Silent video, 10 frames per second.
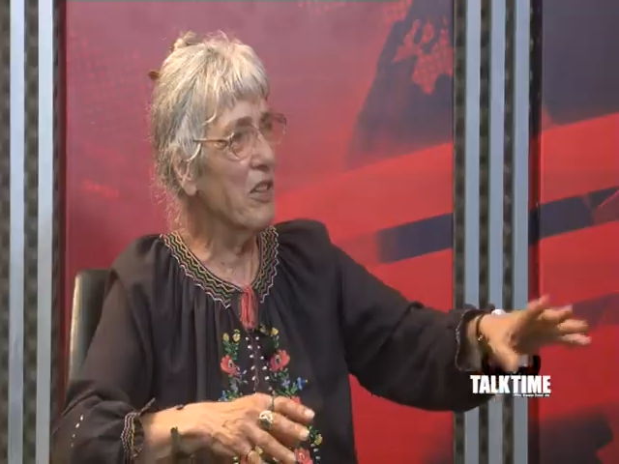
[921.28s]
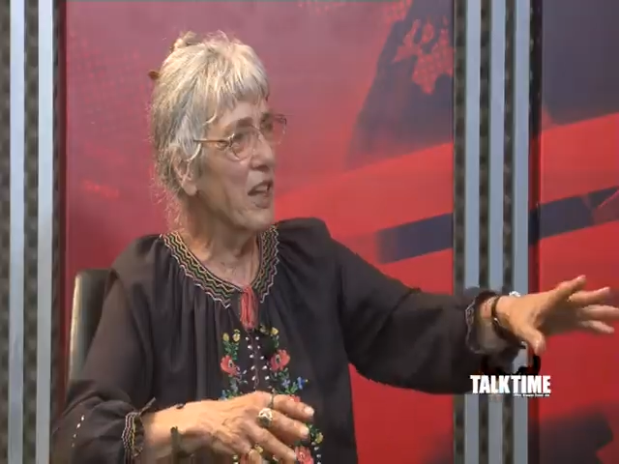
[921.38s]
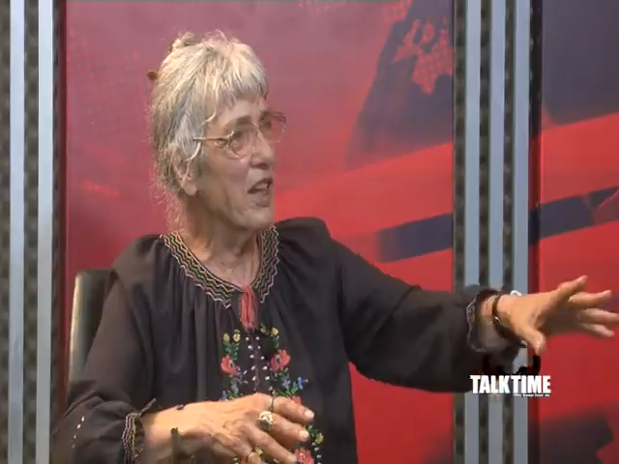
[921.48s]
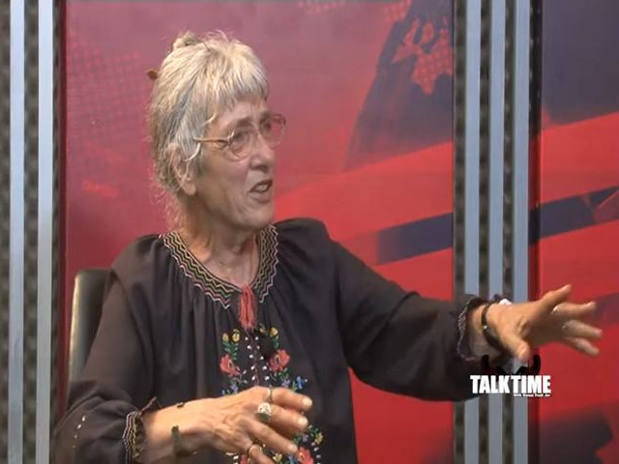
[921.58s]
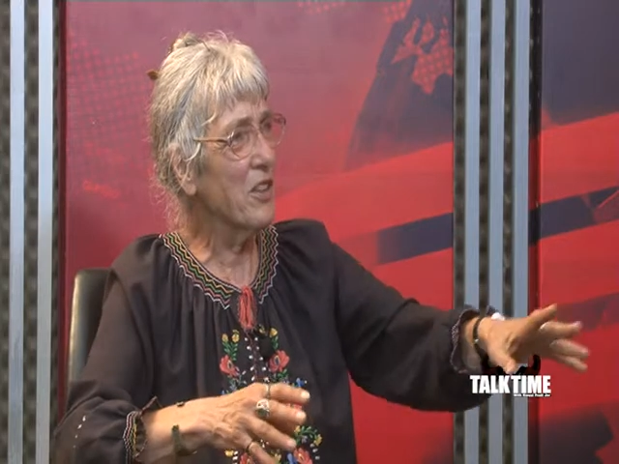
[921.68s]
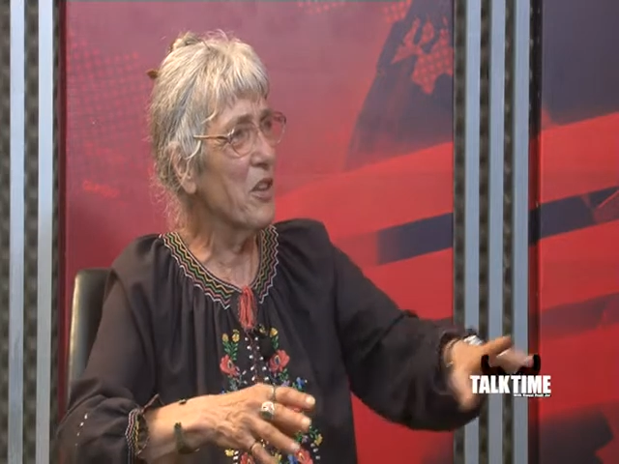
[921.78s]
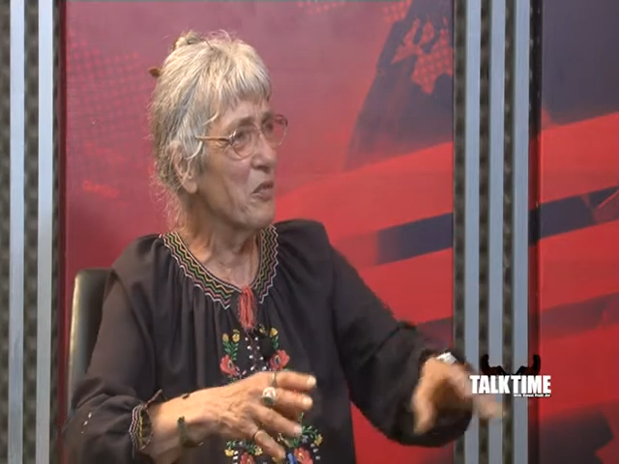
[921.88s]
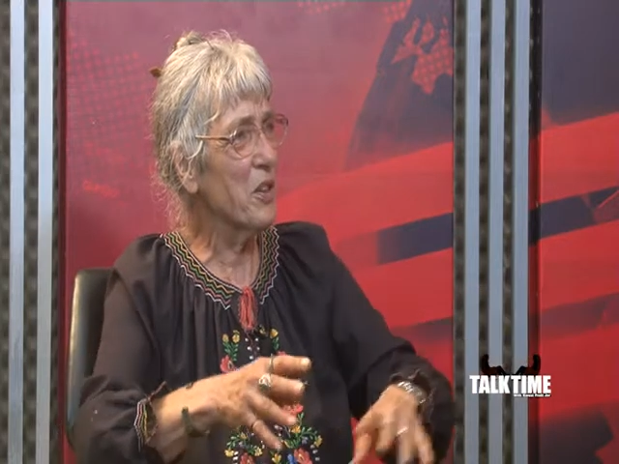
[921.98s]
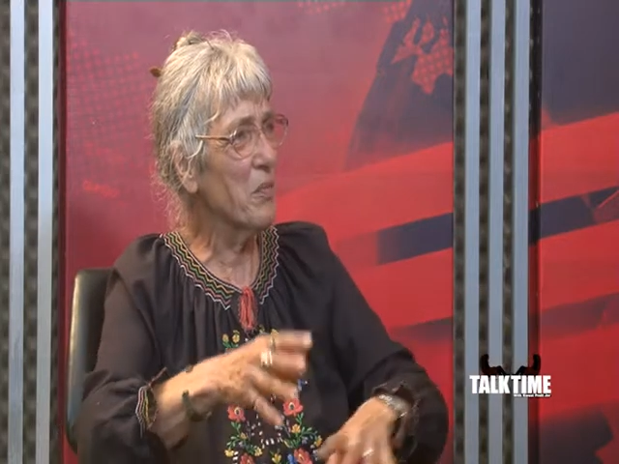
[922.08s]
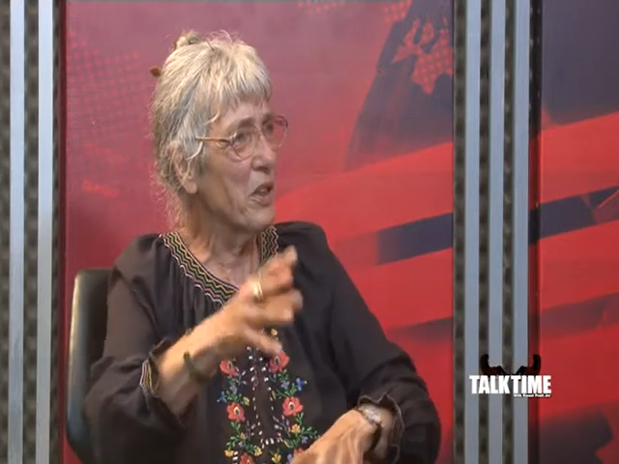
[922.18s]
the ex
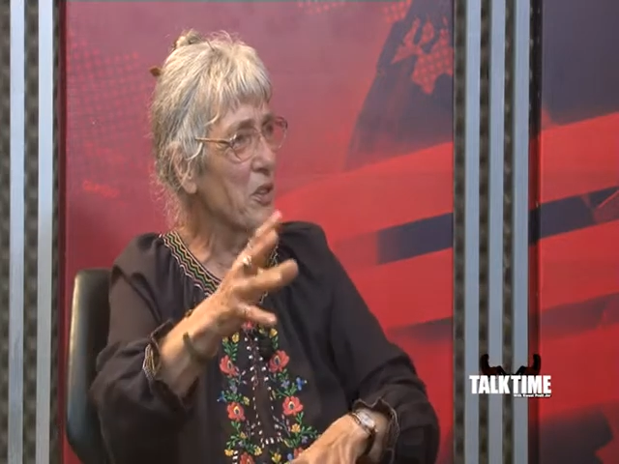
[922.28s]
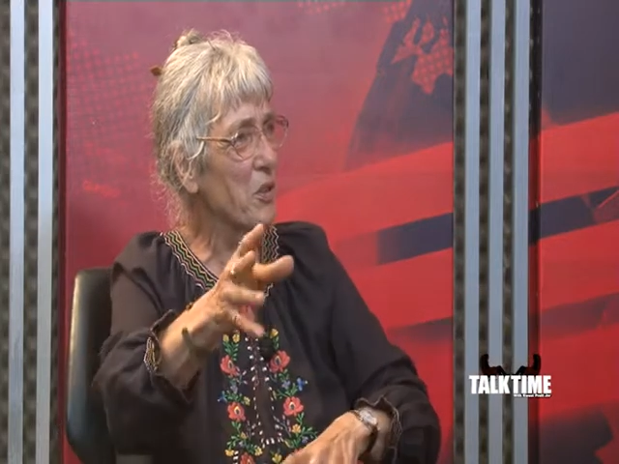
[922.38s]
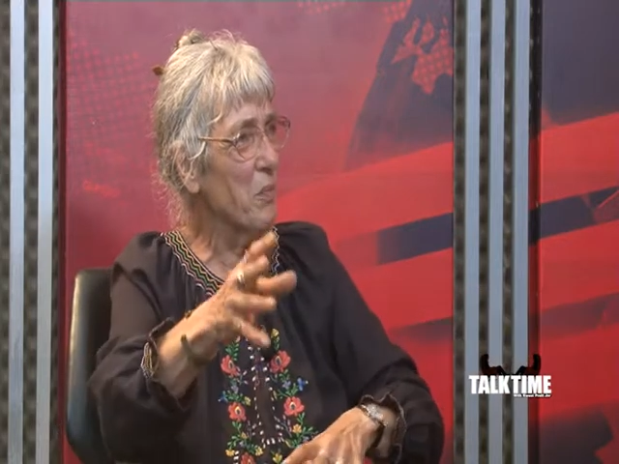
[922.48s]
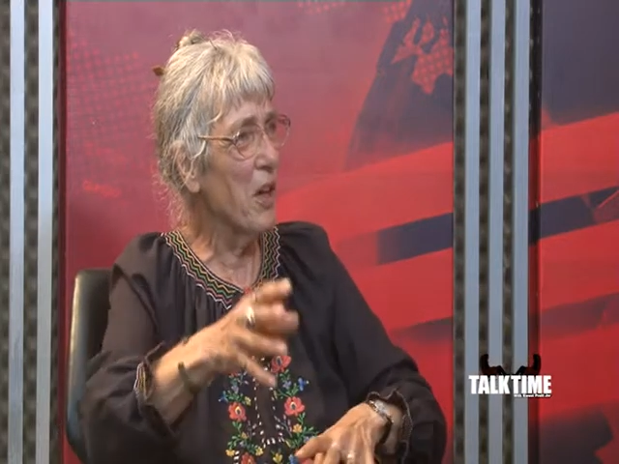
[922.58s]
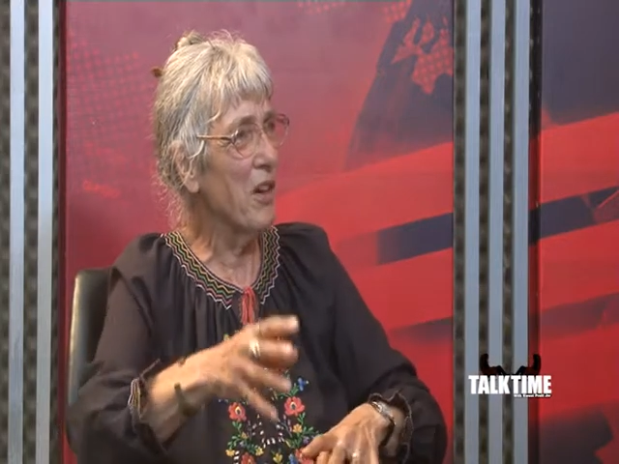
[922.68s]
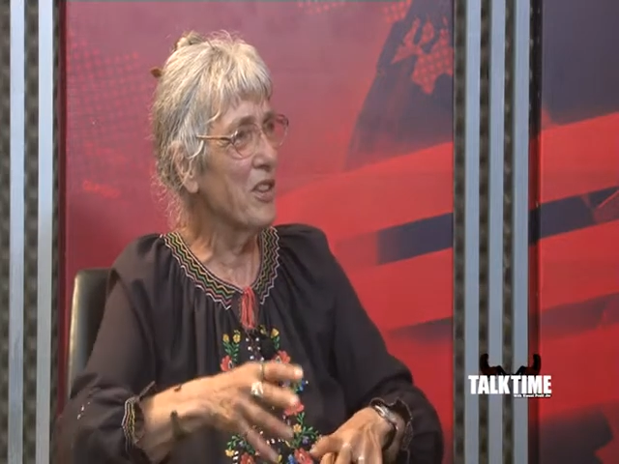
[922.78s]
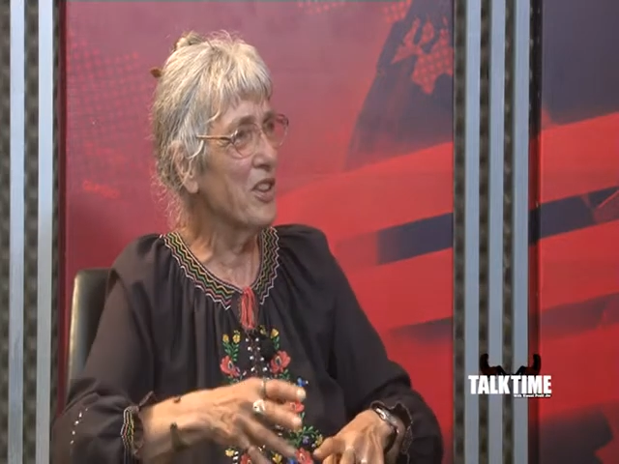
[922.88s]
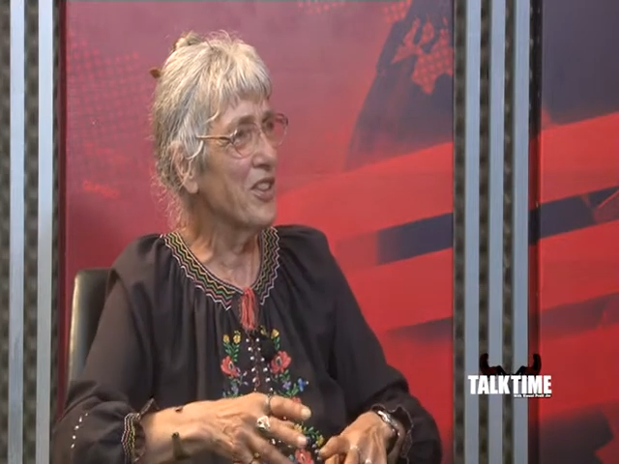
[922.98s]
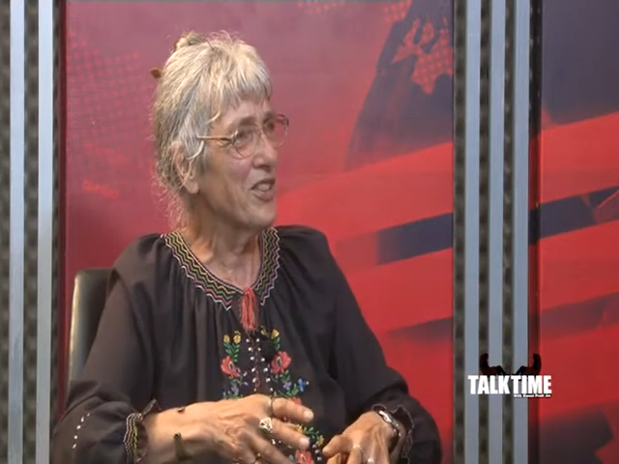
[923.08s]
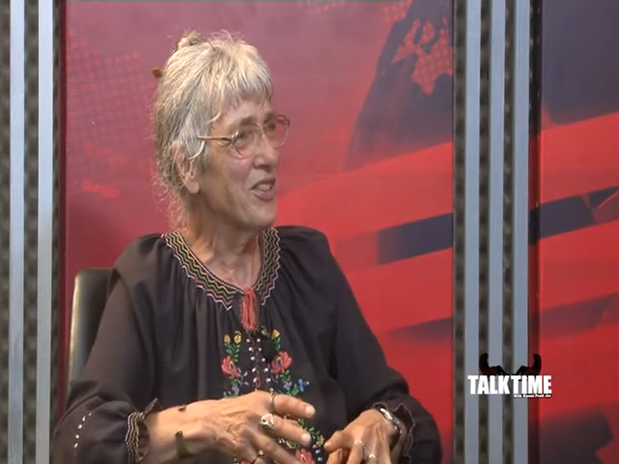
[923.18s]
servicemen to
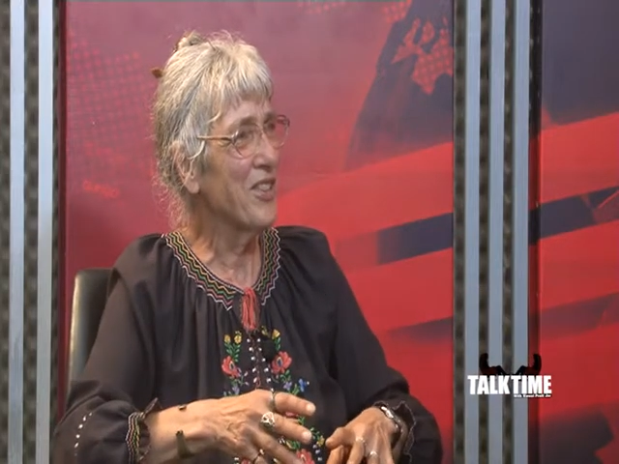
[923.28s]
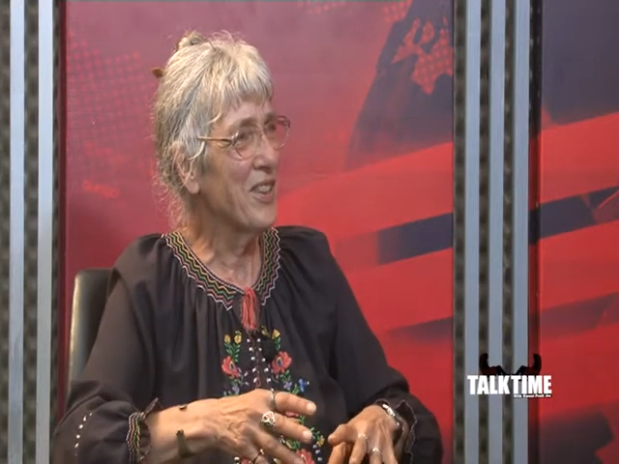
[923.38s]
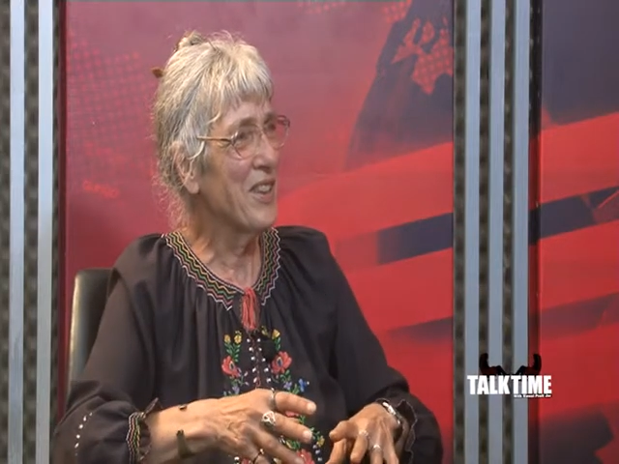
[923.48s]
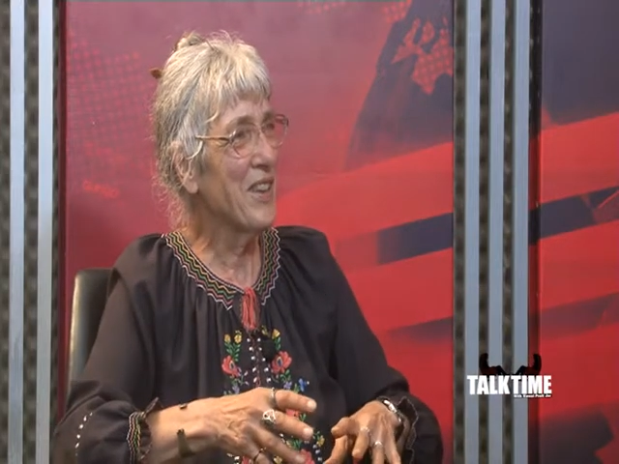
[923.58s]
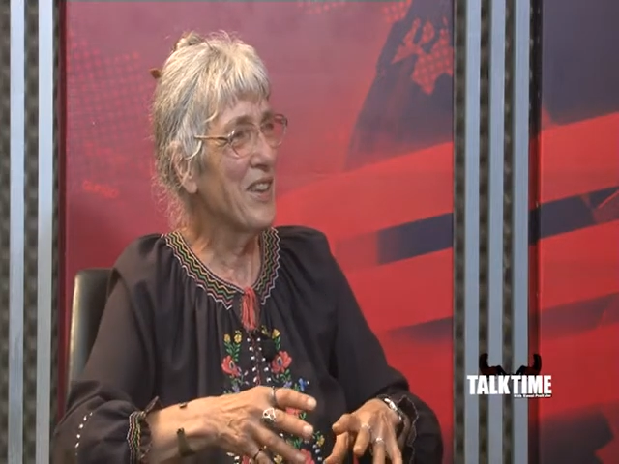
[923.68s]
march. Mm-hmm.